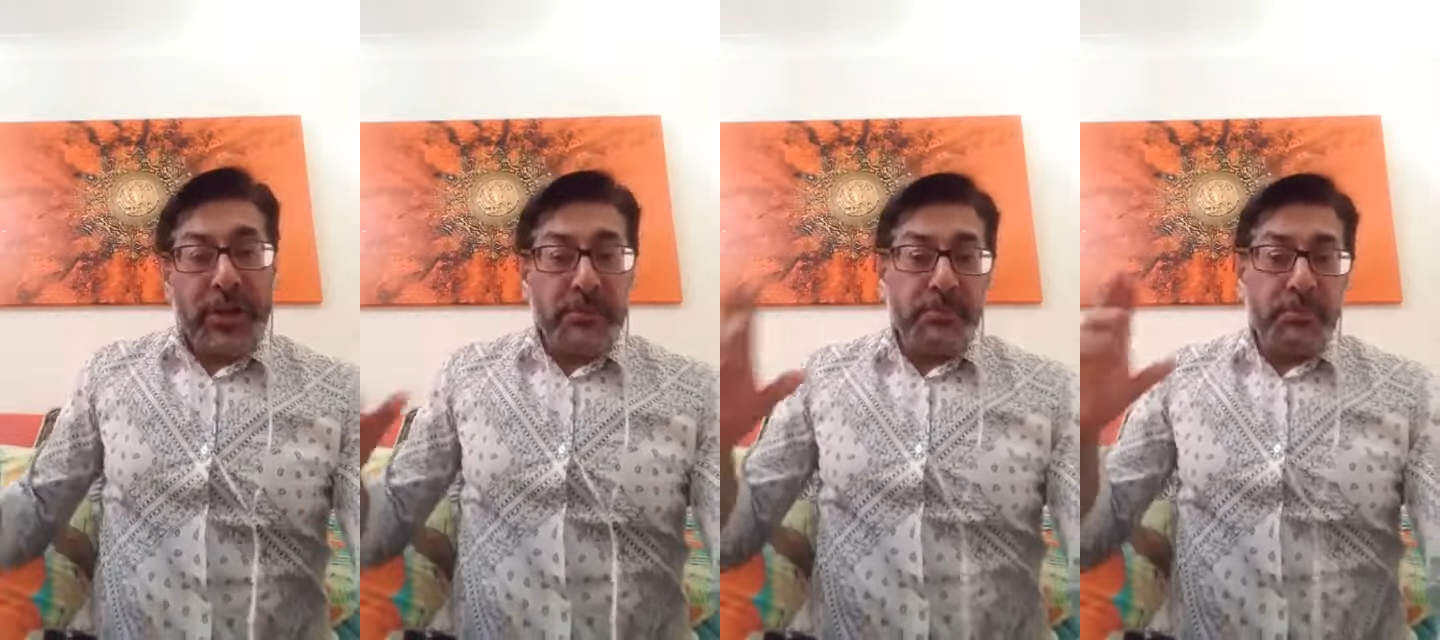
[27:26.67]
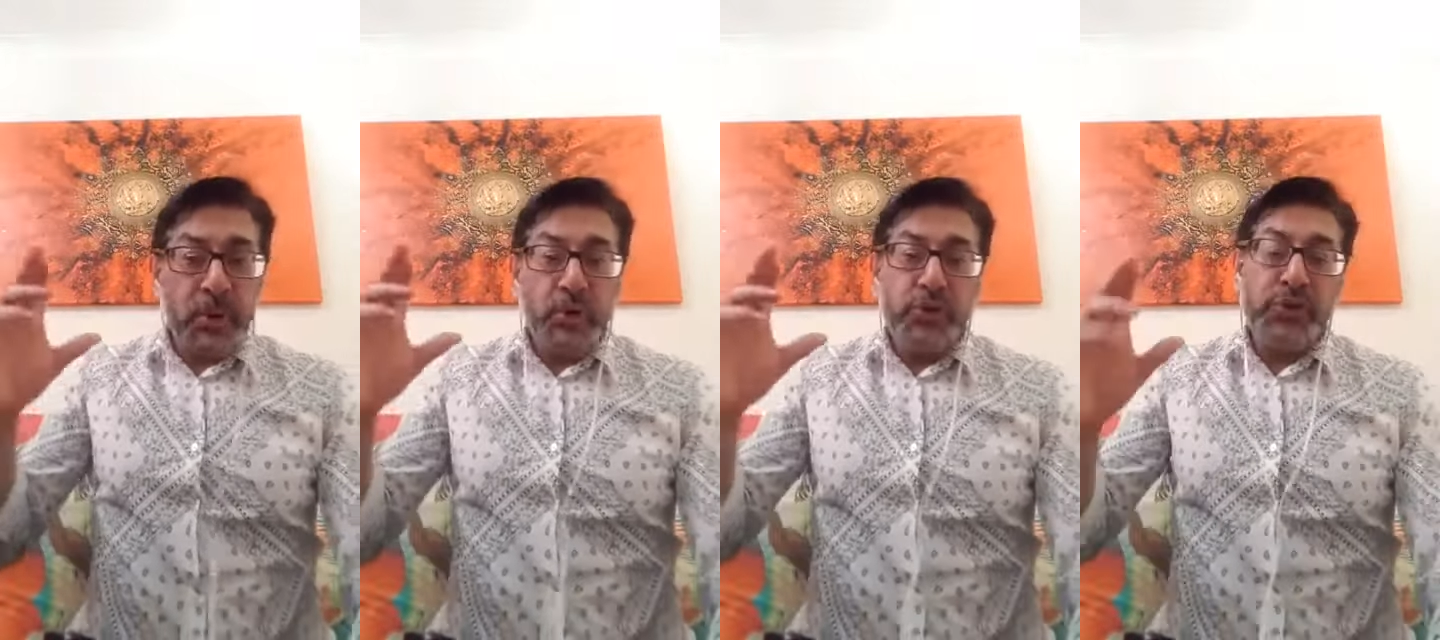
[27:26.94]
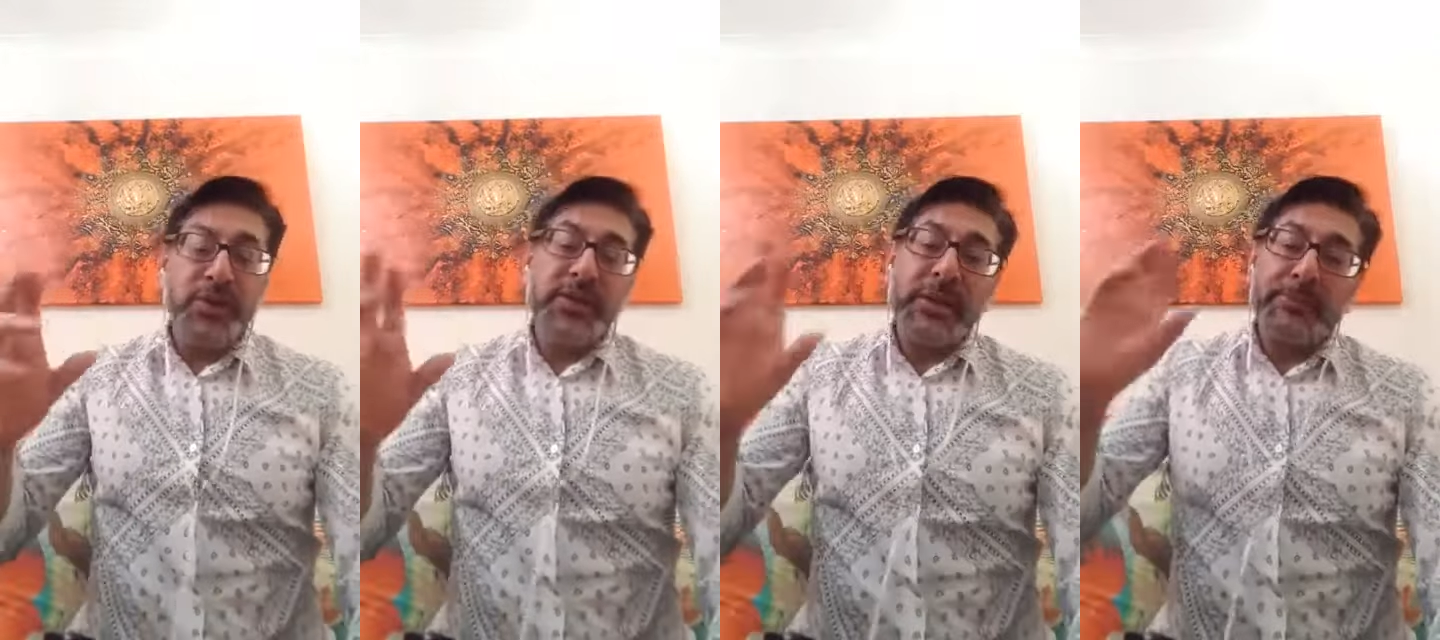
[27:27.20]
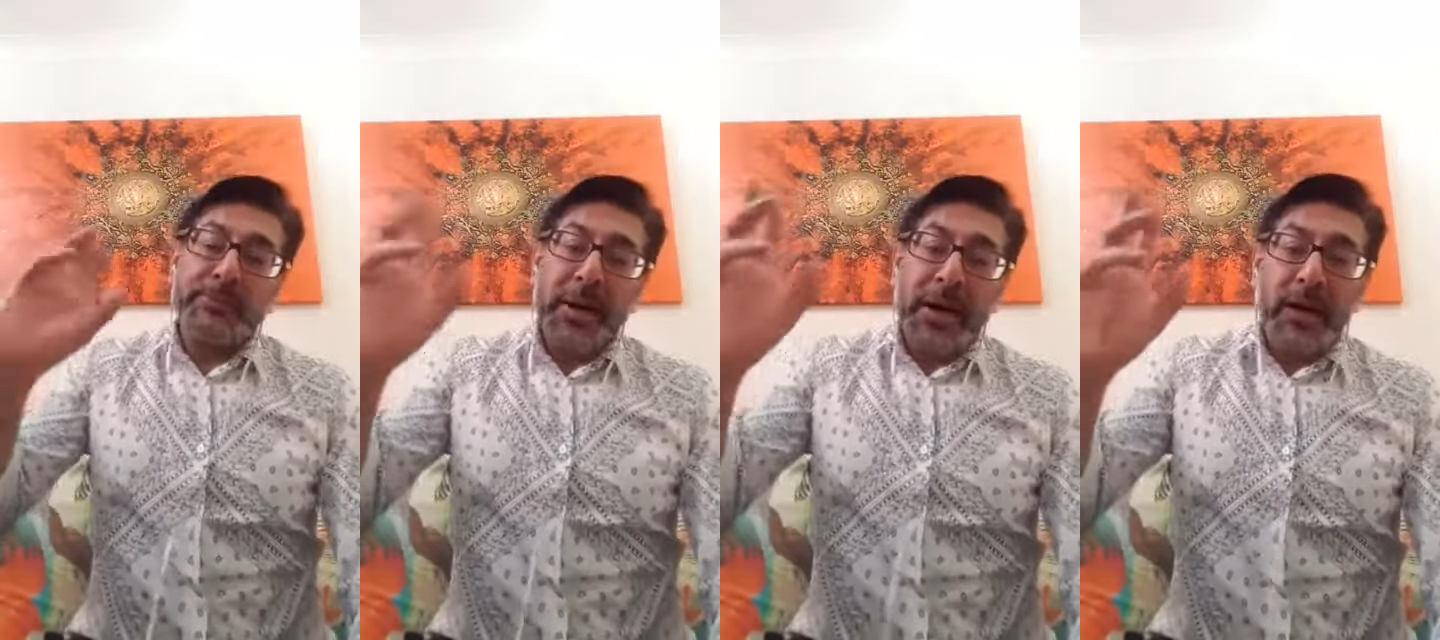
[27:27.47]
emotion
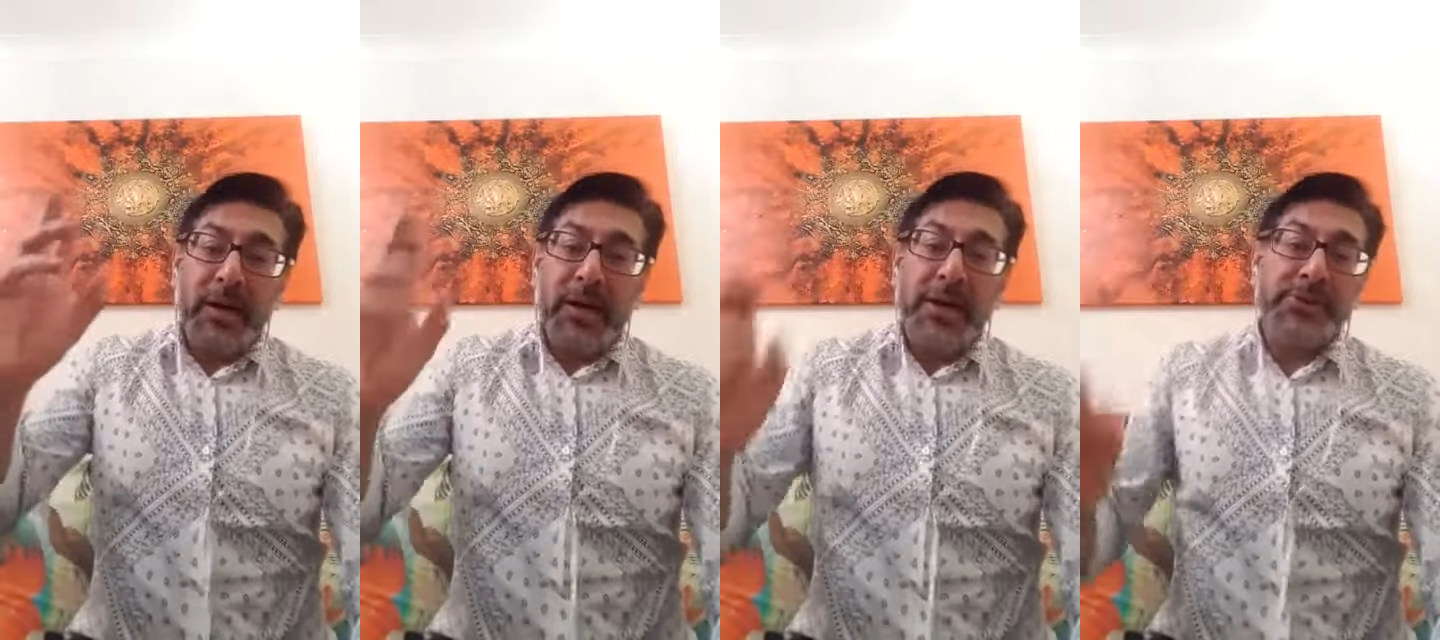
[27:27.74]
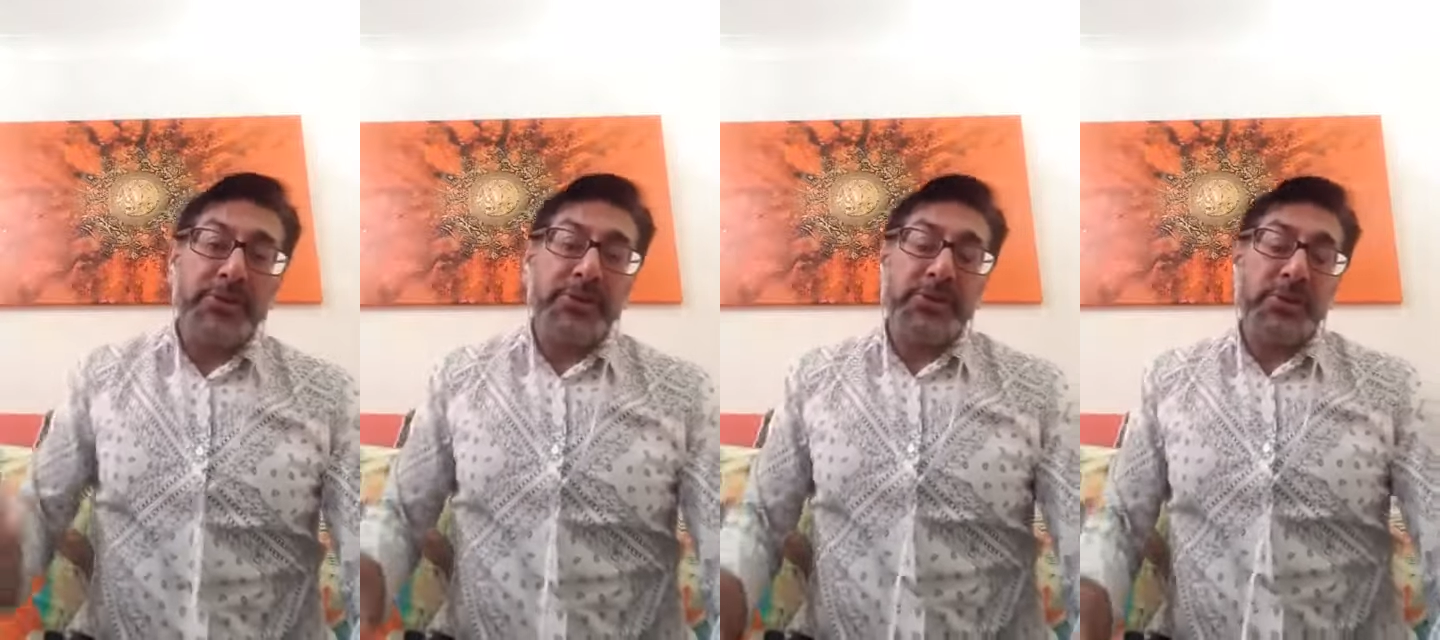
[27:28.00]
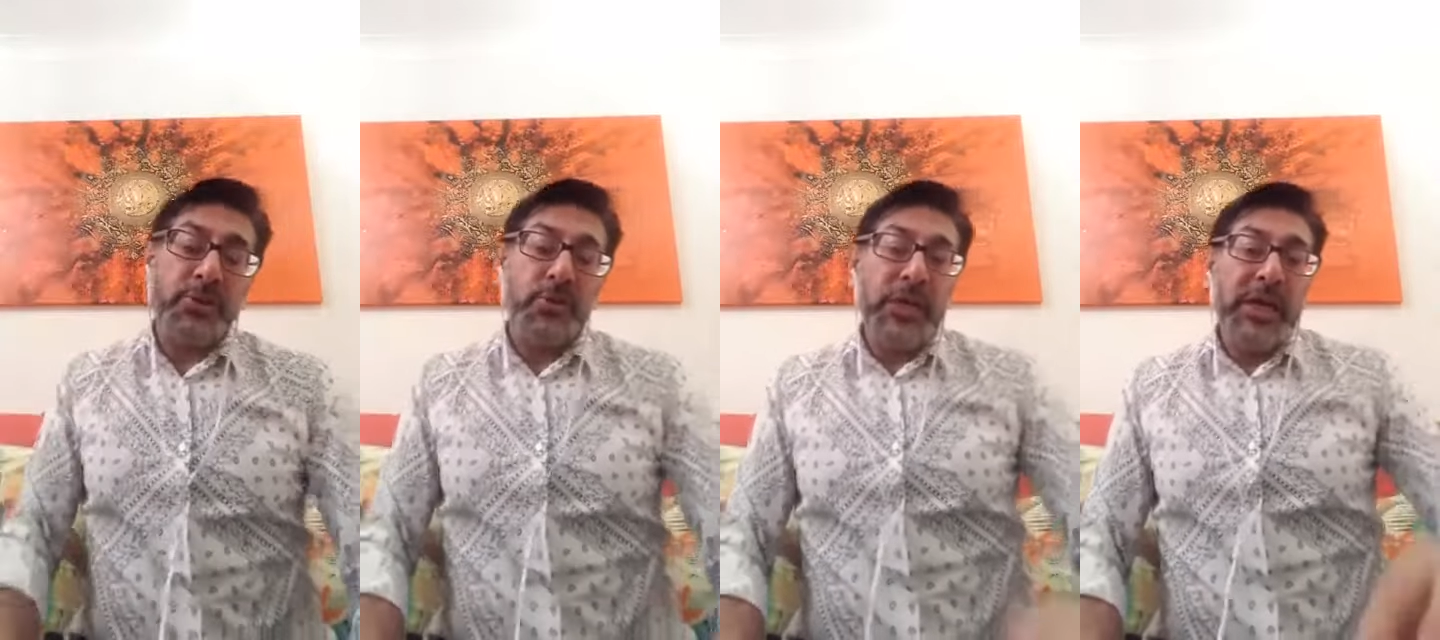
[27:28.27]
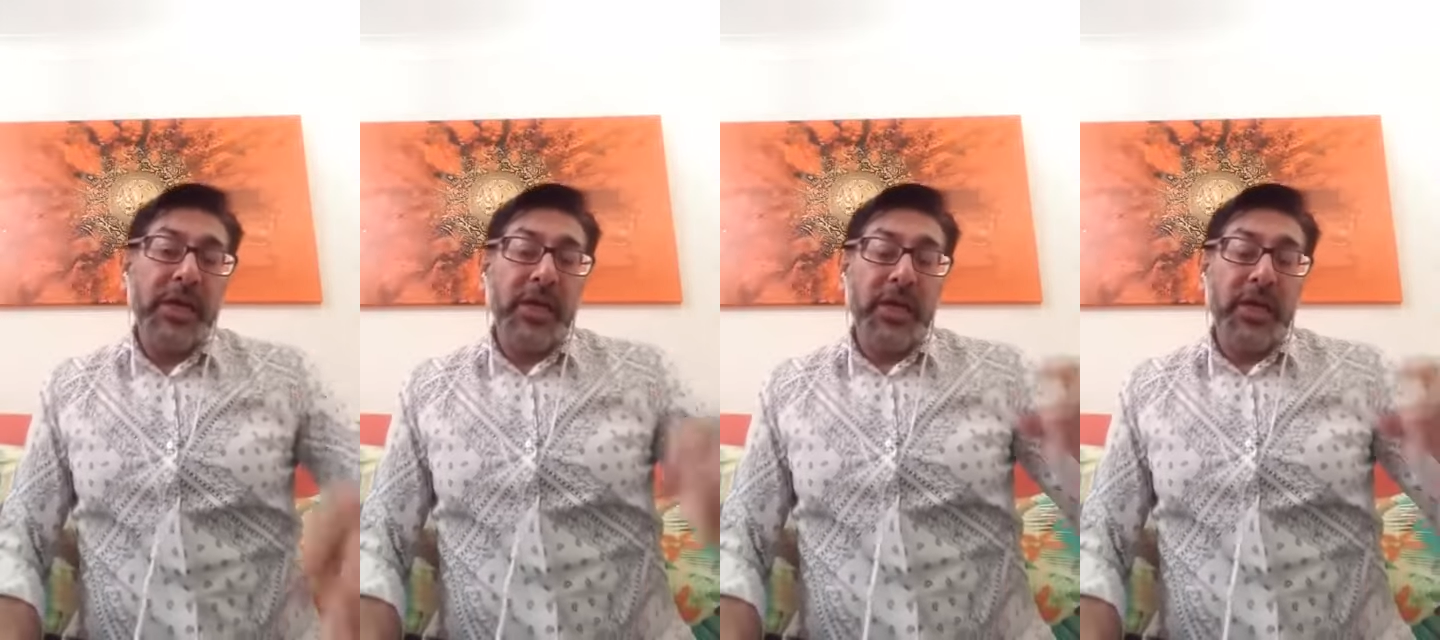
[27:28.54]
that paralyzes you